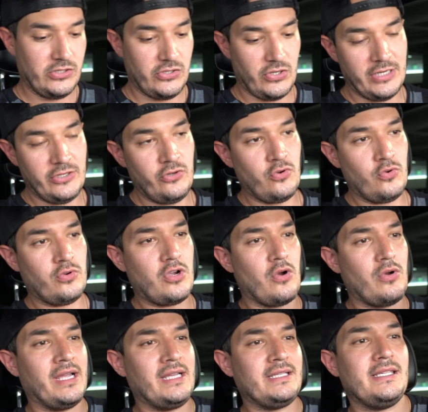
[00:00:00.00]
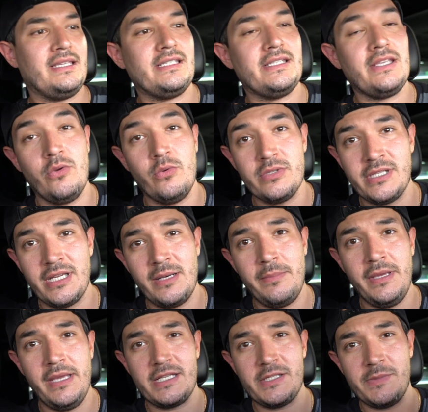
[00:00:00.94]
So I knew going into this it was going
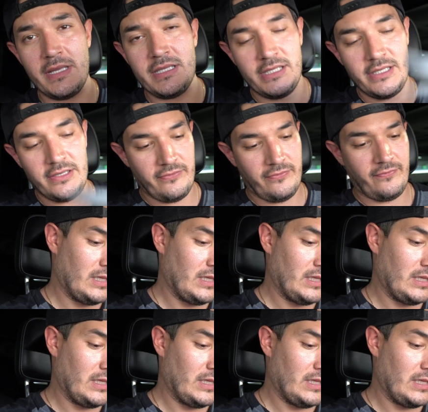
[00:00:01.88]
to be expensive.